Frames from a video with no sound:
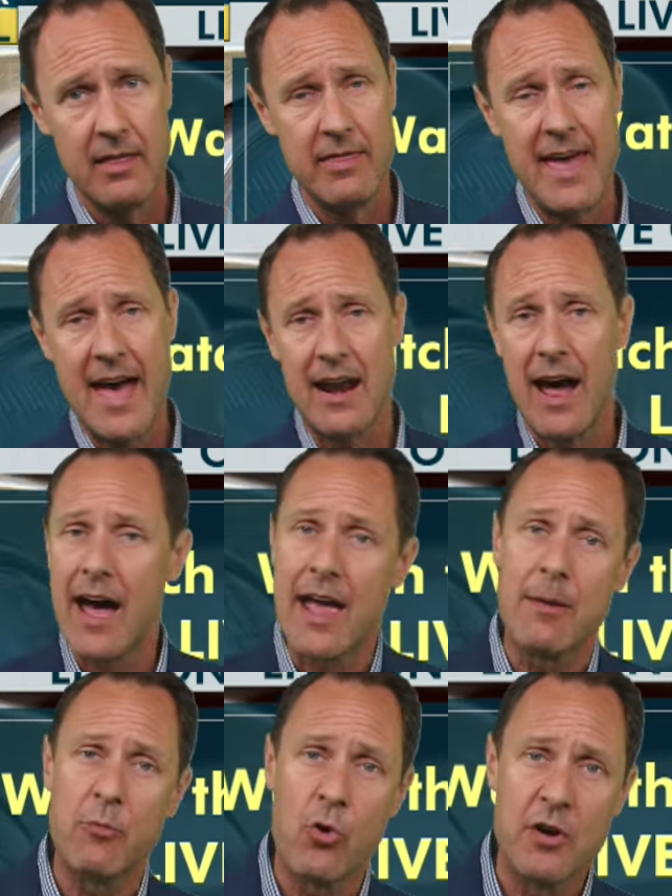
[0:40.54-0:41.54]
that
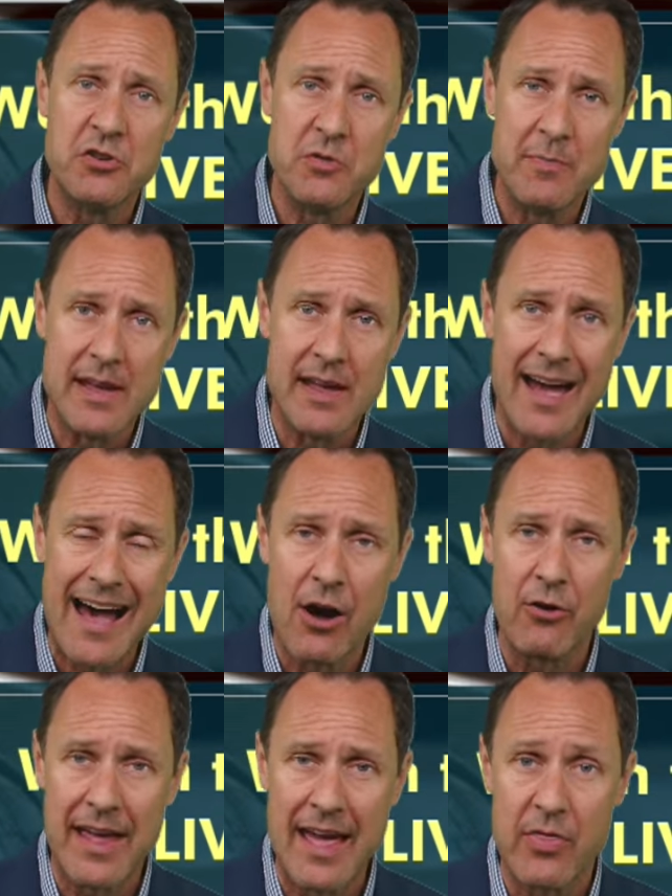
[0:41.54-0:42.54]
I am going to be
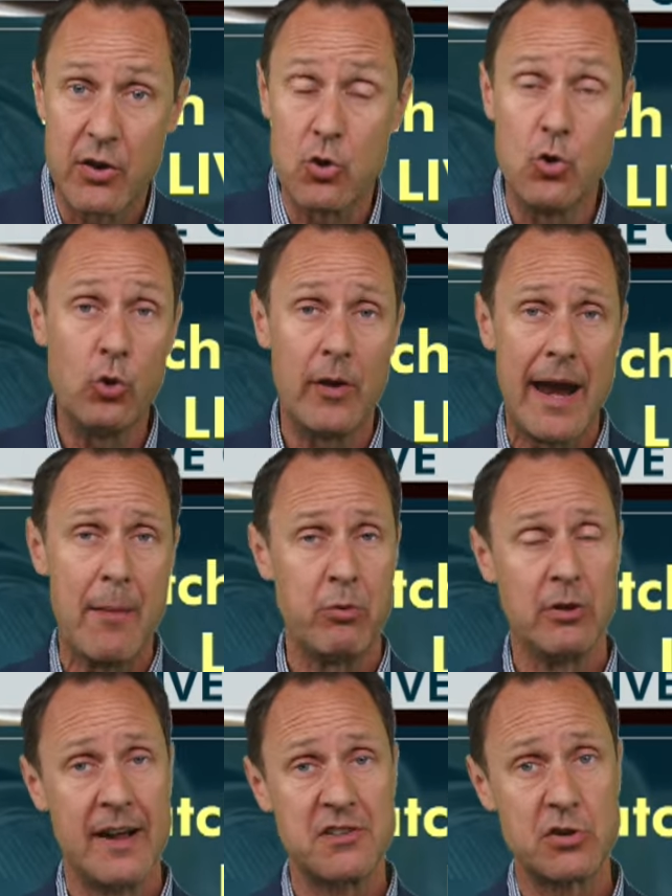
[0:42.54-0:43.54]
out at the Cool
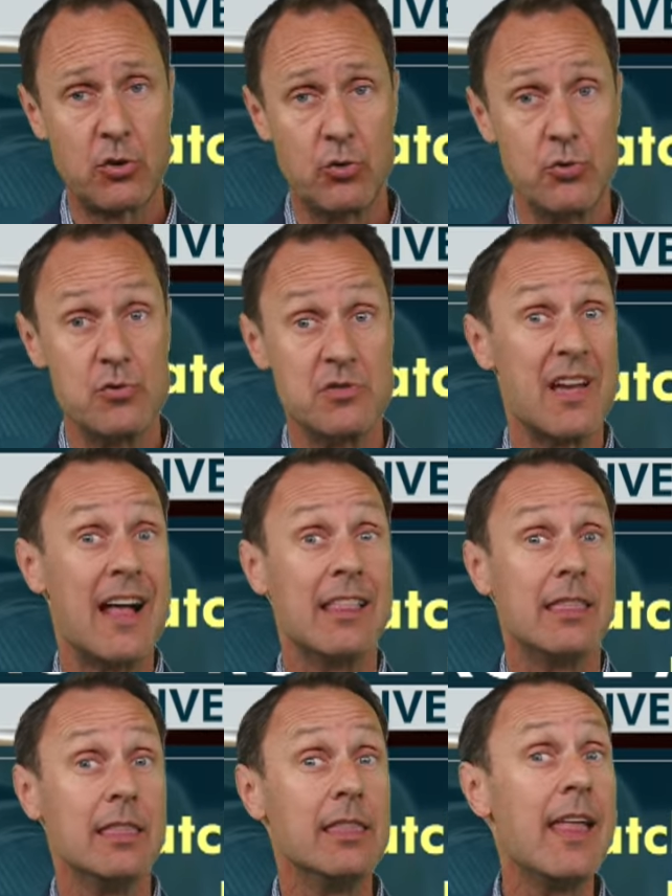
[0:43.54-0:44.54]
April Nights cruise
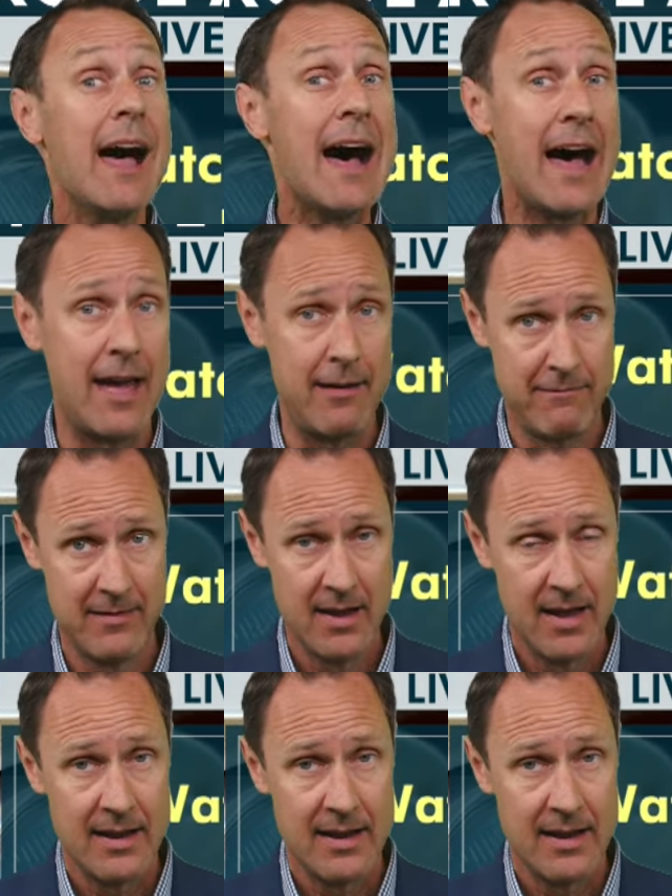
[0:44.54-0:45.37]
live.